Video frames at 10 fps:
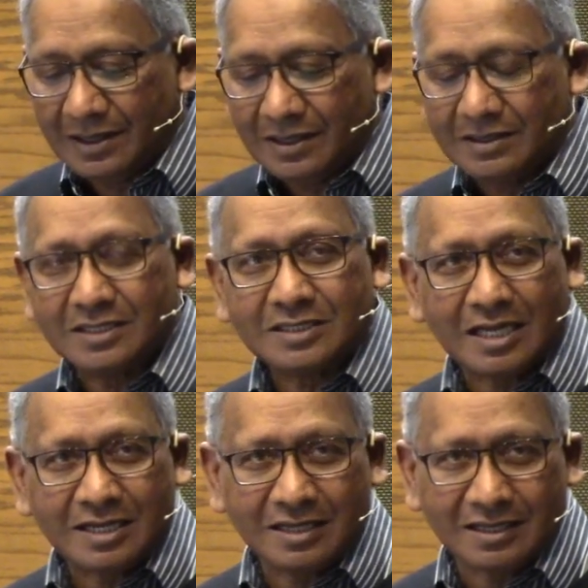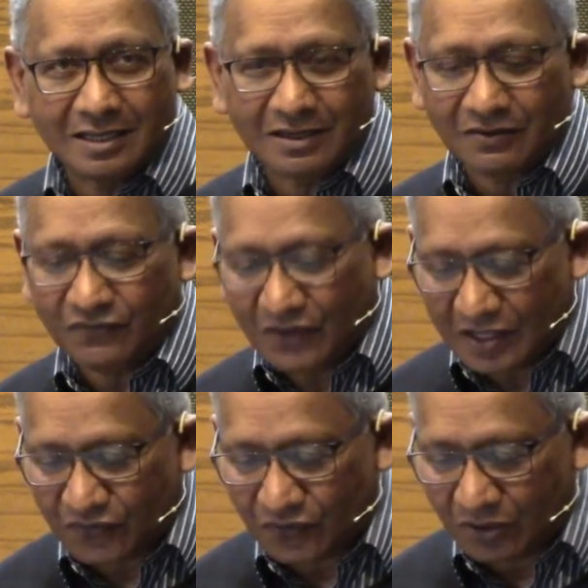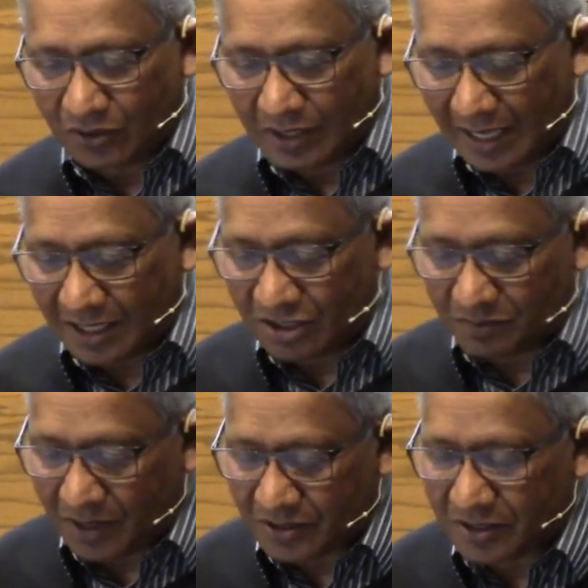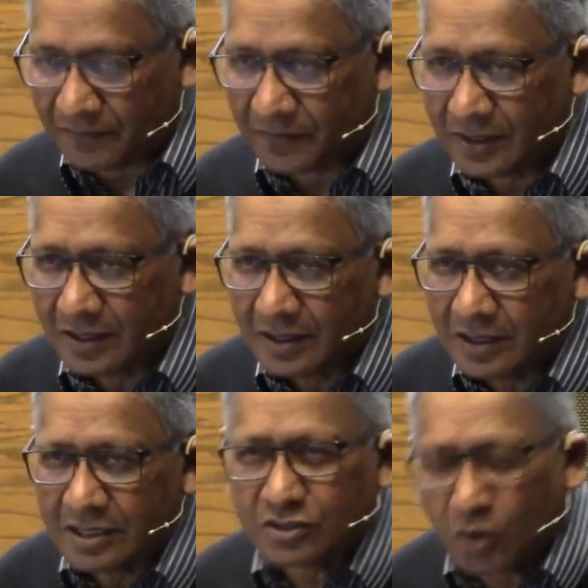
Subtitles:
The steady and faithful elder brother is